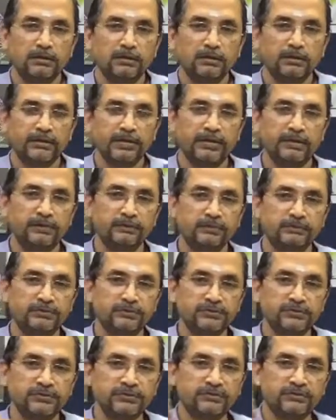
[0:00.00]
Okay,
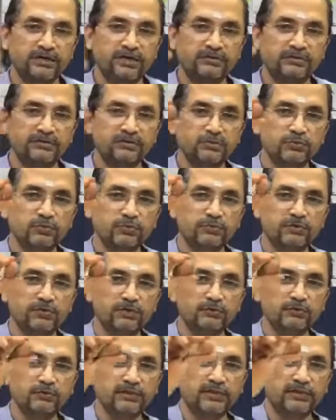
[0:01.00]
so you should have a smooth
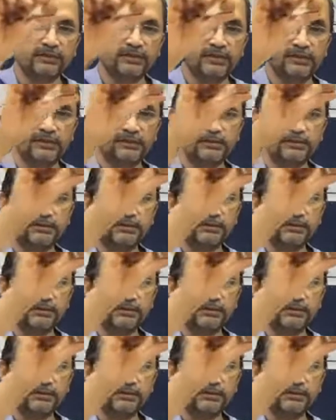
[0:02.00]
round like that.